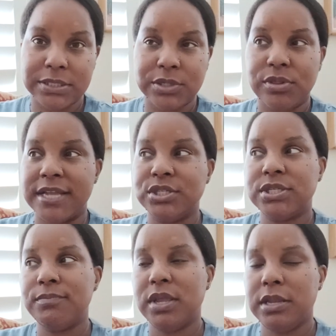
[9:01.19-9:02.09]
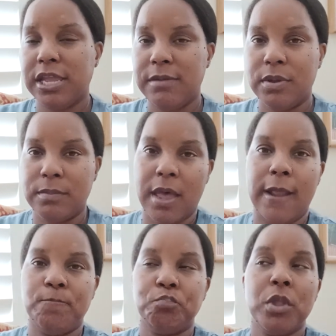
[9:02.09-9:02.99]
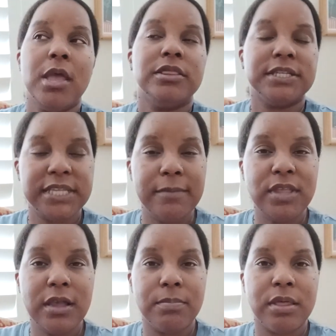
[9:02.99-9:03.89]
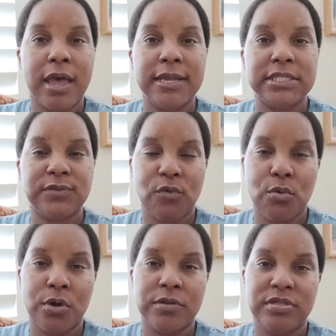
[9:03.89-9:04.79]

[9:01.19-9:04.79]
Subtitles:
So that's something to keep in mind. The same thing applies for